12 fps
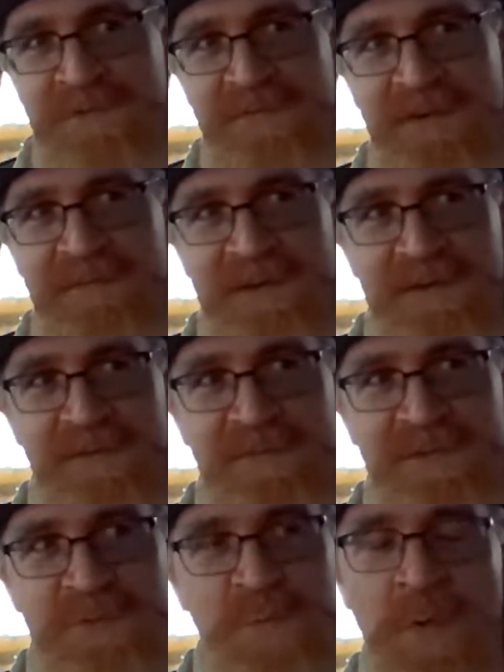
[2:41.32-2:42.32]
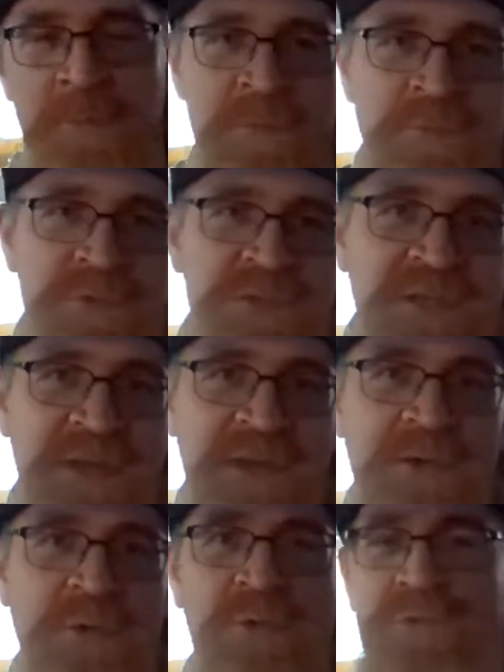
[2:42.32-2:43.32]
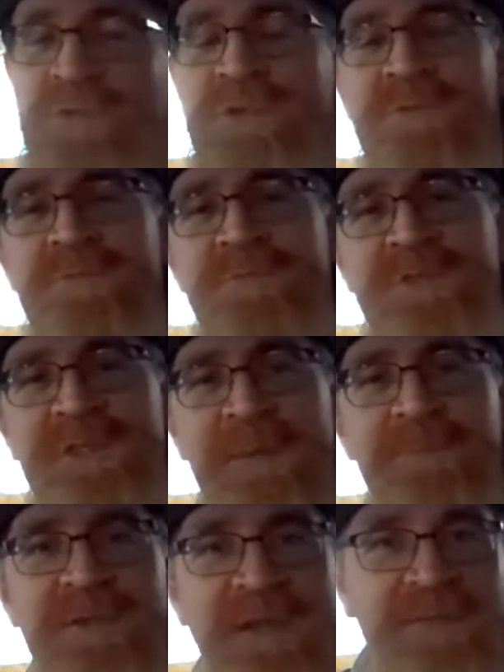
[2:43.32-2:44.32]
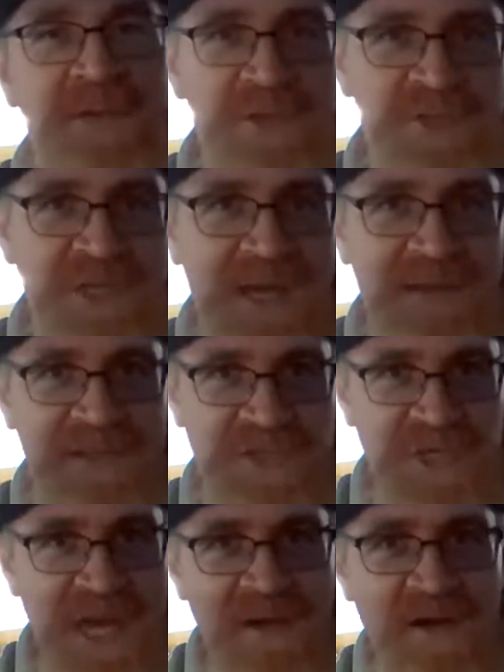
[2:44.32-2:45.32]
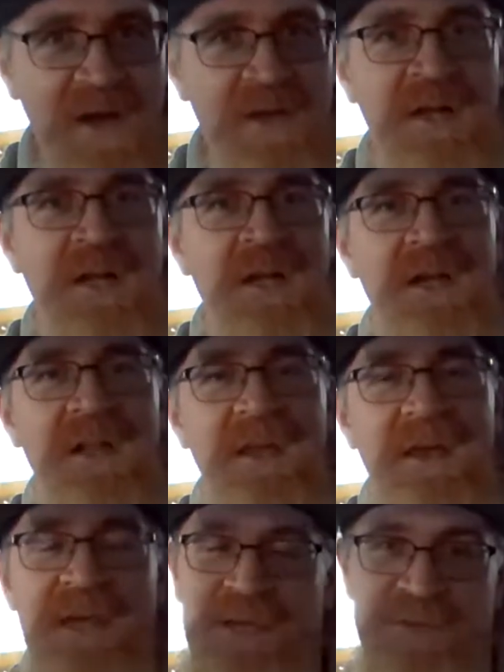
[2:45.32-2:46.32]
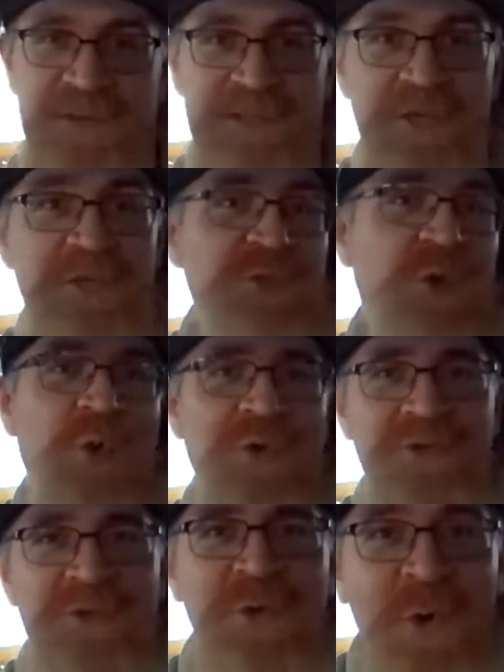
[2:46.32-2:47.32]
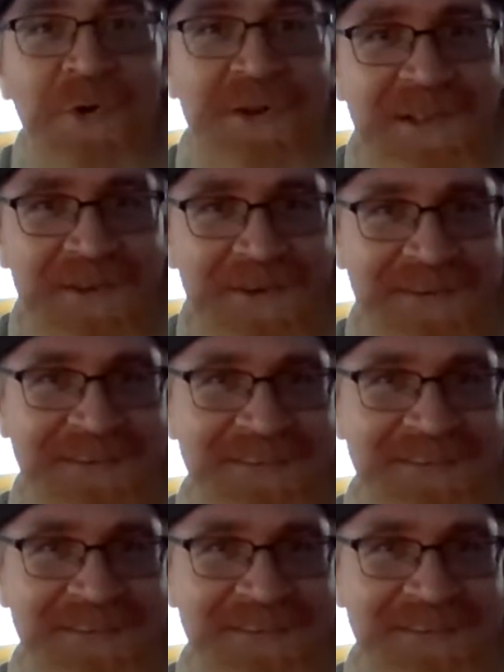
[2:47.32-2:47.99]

the fact that this woman was killed, stabbed to death in a shower. It was that you saw a toilet,